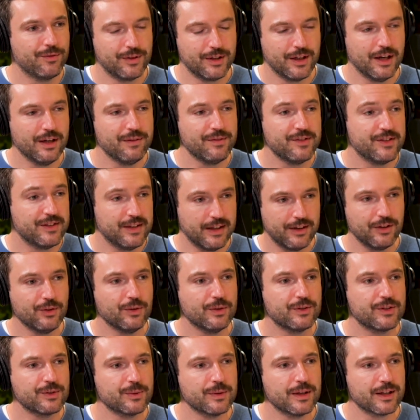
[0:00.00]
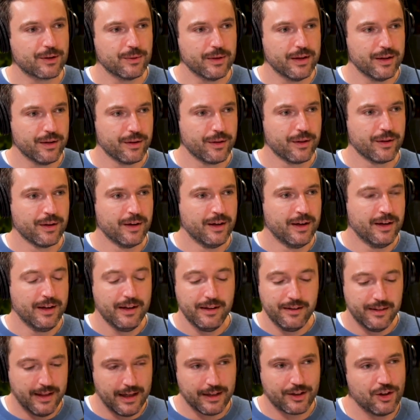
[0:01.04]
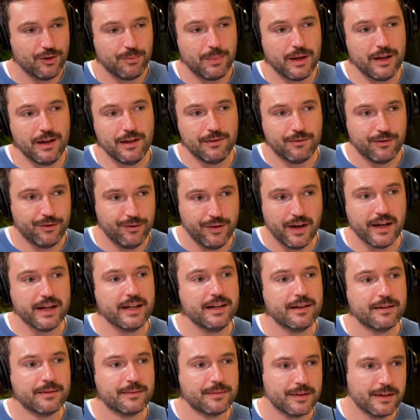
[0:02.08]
kind of signal to work with, that could be fine.